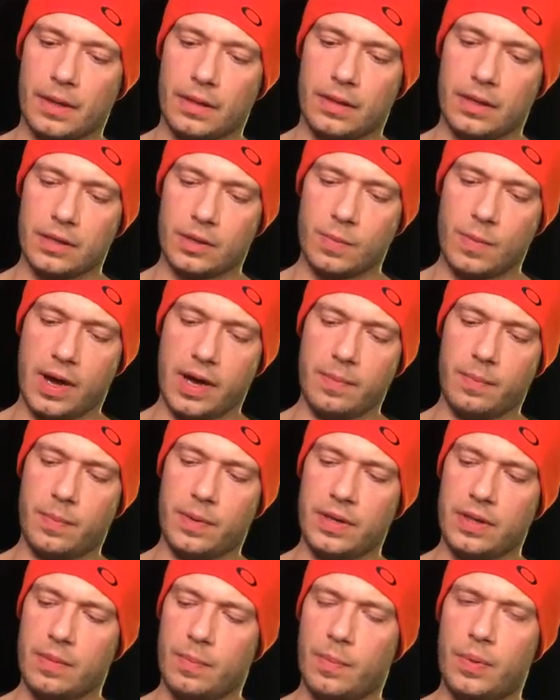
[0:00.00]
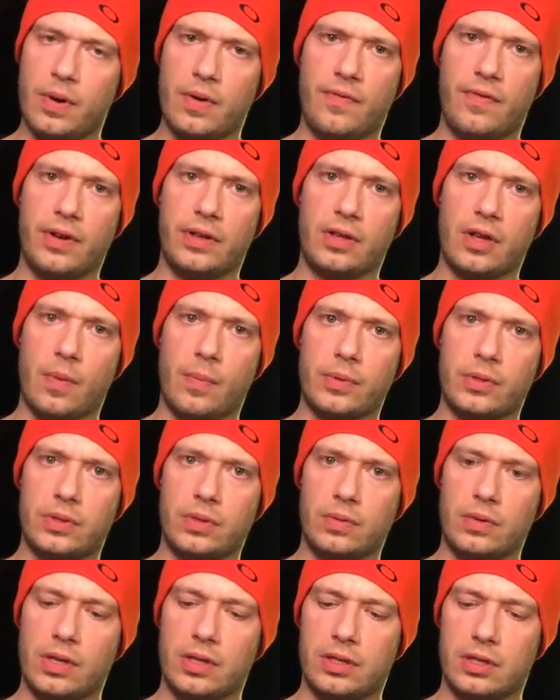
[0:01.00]
this might be the perfect
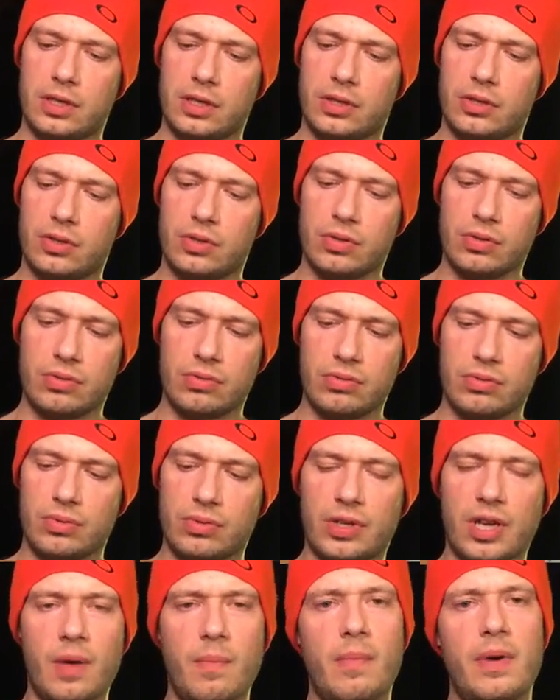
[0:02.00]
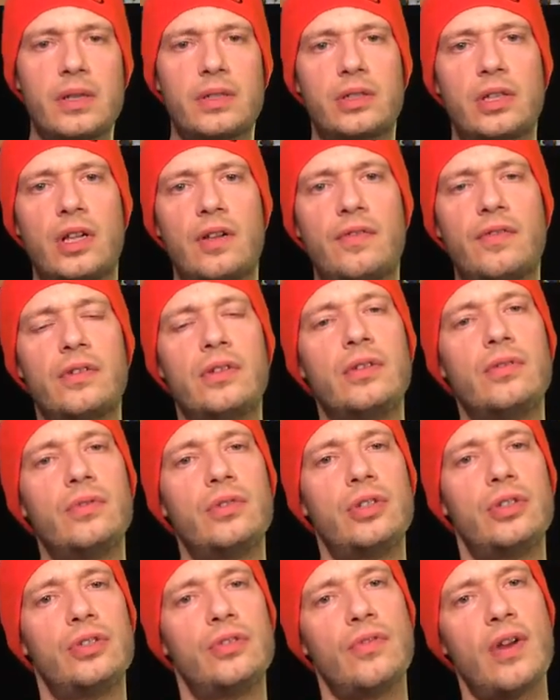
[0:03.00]
opportunity to get myself a new
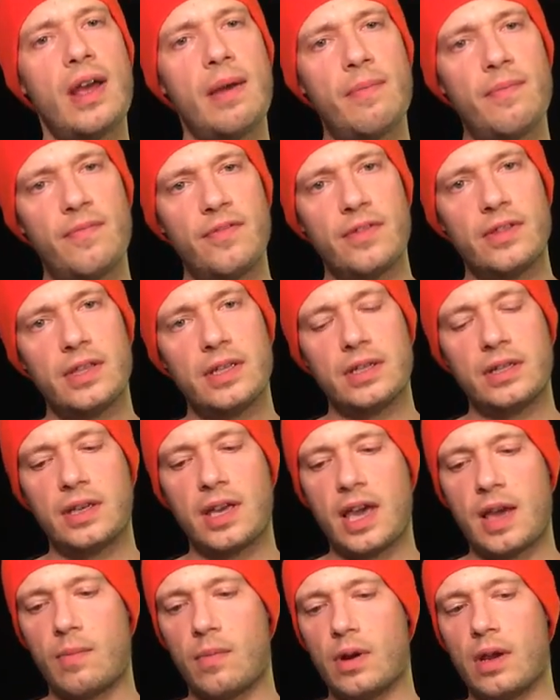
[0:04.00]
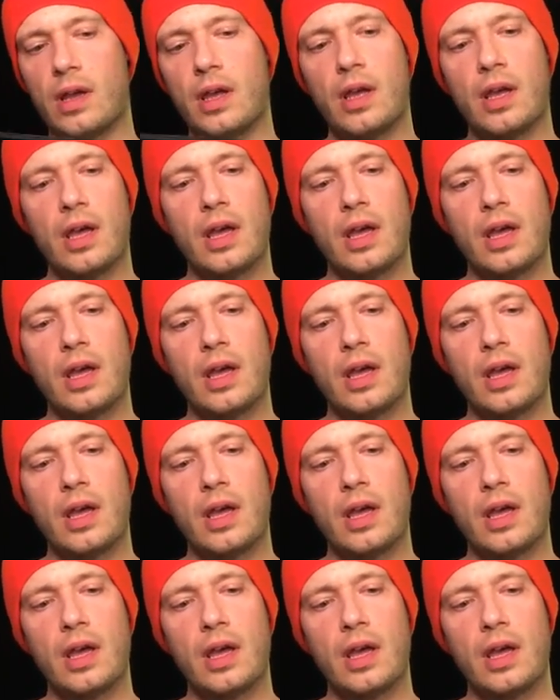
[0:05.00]
strap for this camera